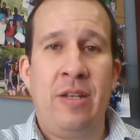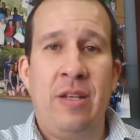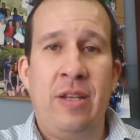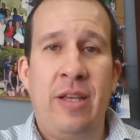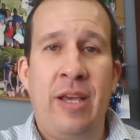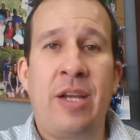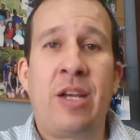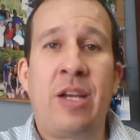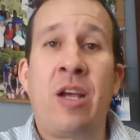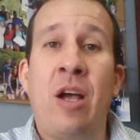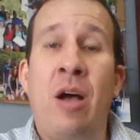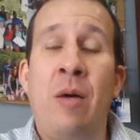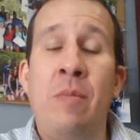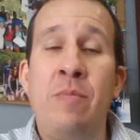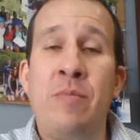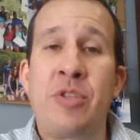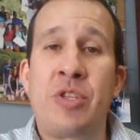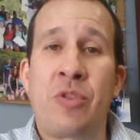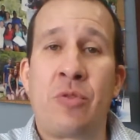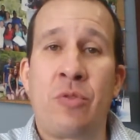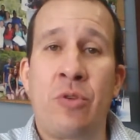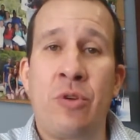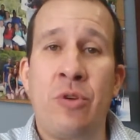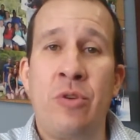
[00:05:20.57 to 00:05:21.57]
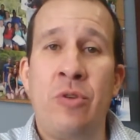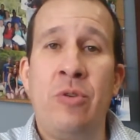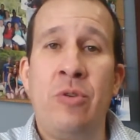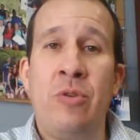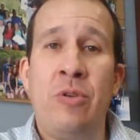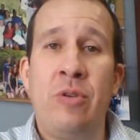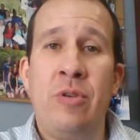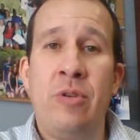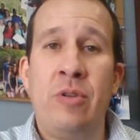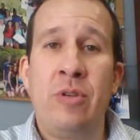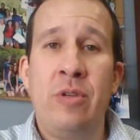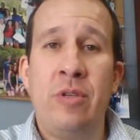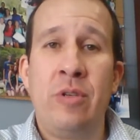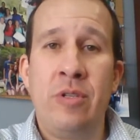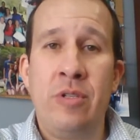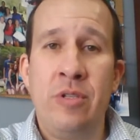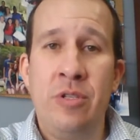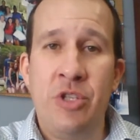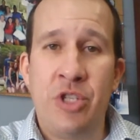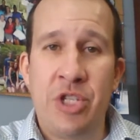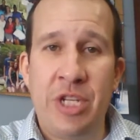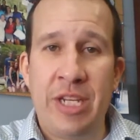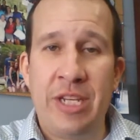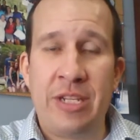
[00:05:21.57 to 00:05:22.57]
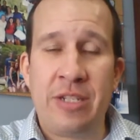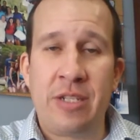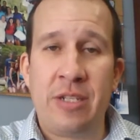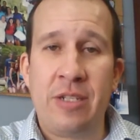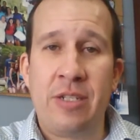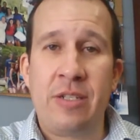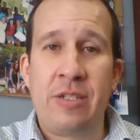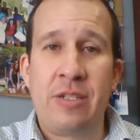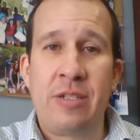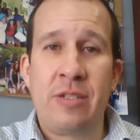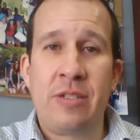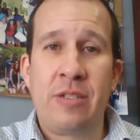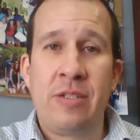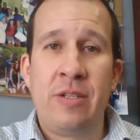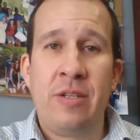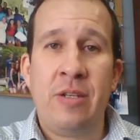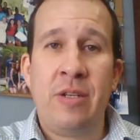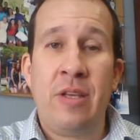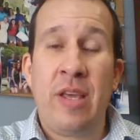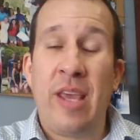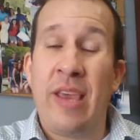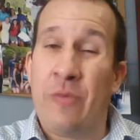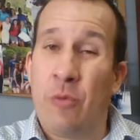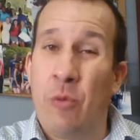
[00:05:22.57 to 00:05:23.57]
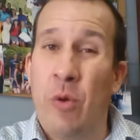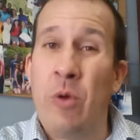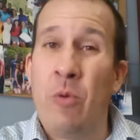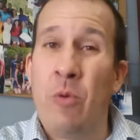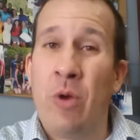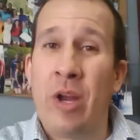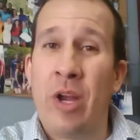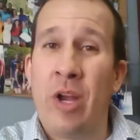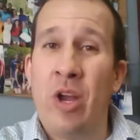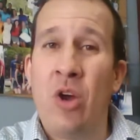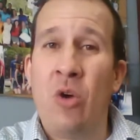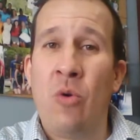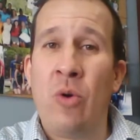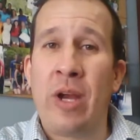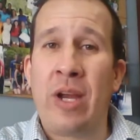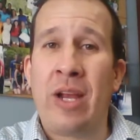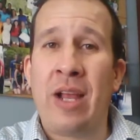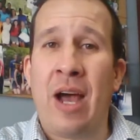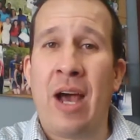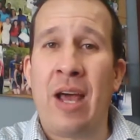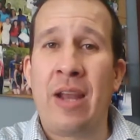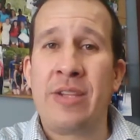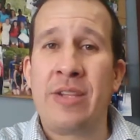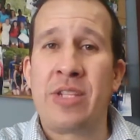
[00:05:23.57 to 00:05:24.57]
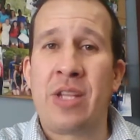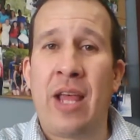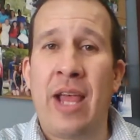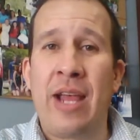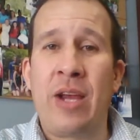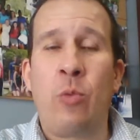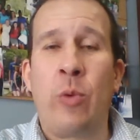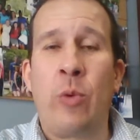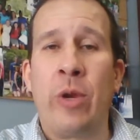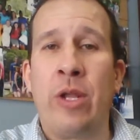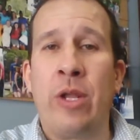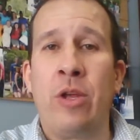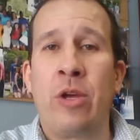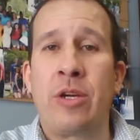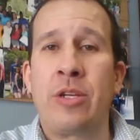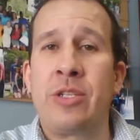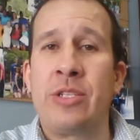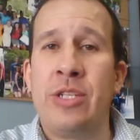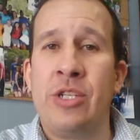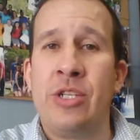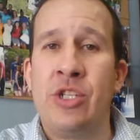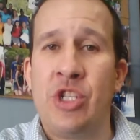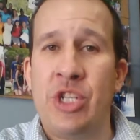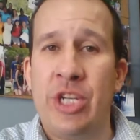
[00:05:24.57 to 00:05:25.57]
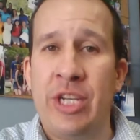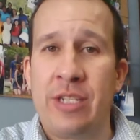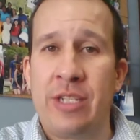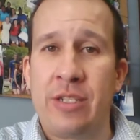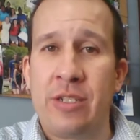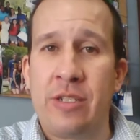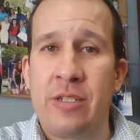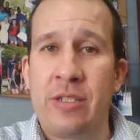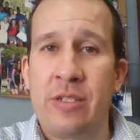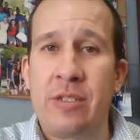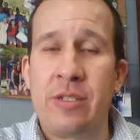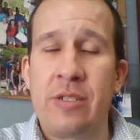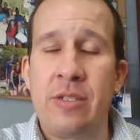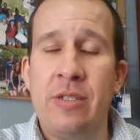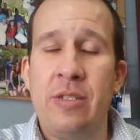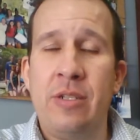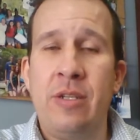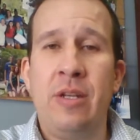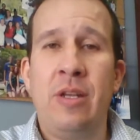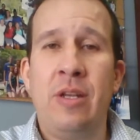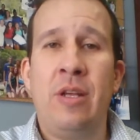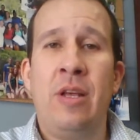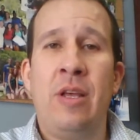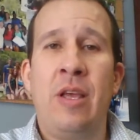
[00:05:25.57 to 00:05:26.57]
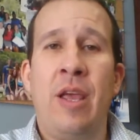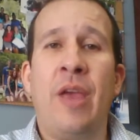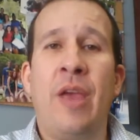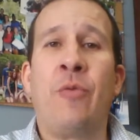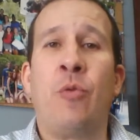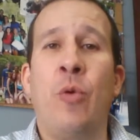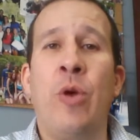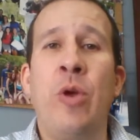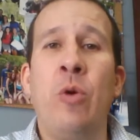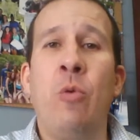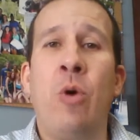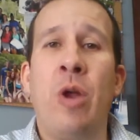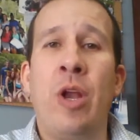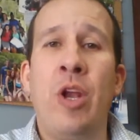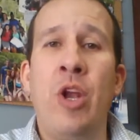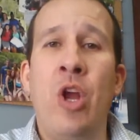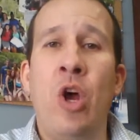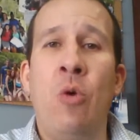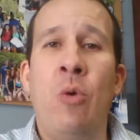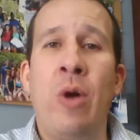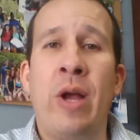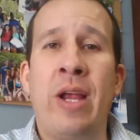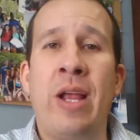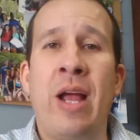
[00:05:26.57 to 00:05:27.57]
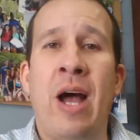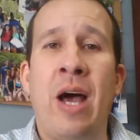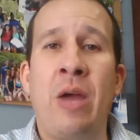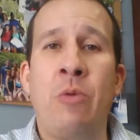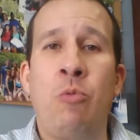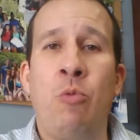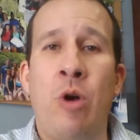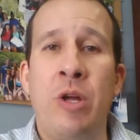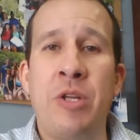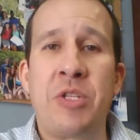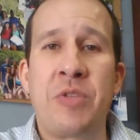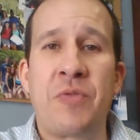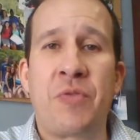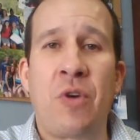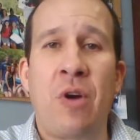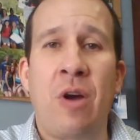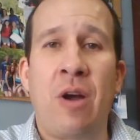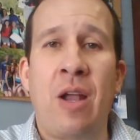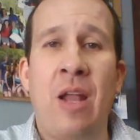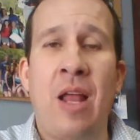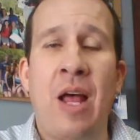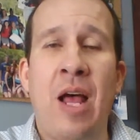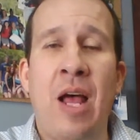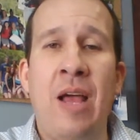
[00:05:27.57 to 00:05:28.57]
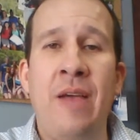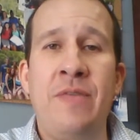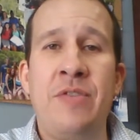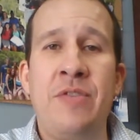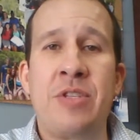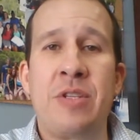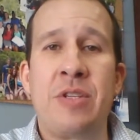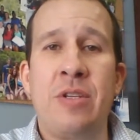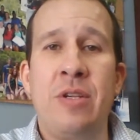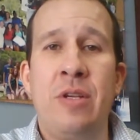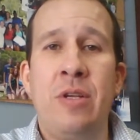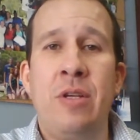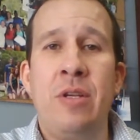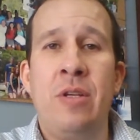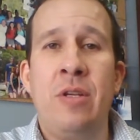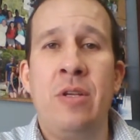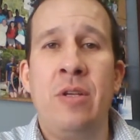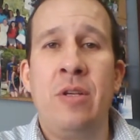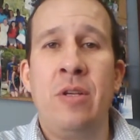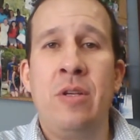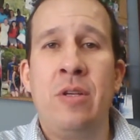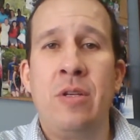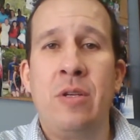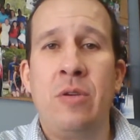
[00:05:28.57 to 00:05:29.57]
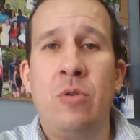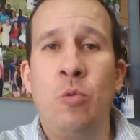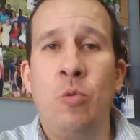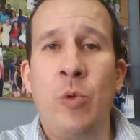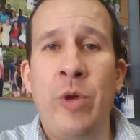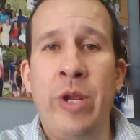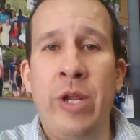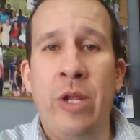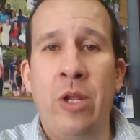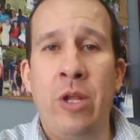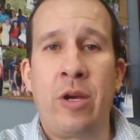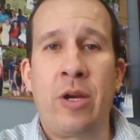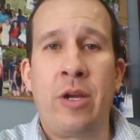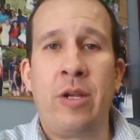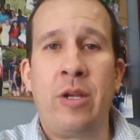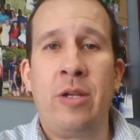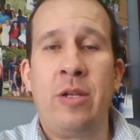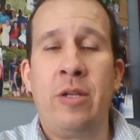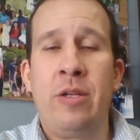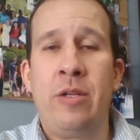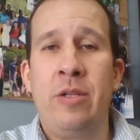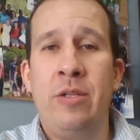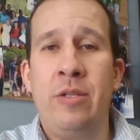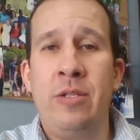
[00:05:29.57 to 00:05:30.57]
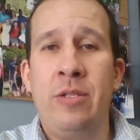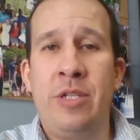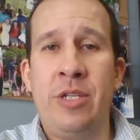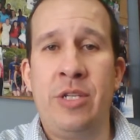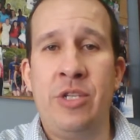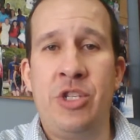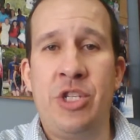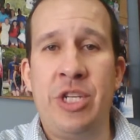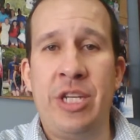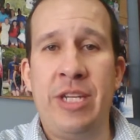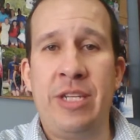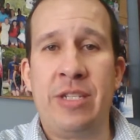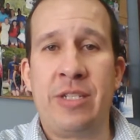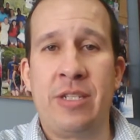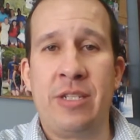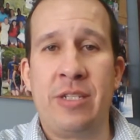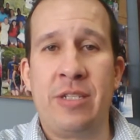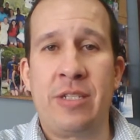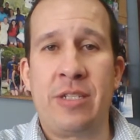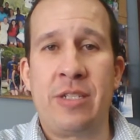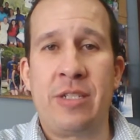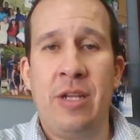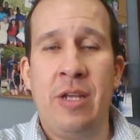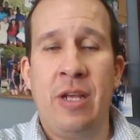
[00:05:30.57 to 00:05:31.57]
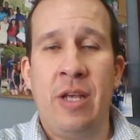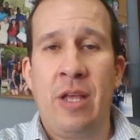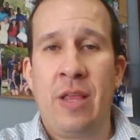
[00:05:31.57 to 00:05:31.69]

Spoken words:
It comes through Jesus. If we want to know what God is like, we look to Jesus. If we want to know what God wants for our lives, we look to Jesus.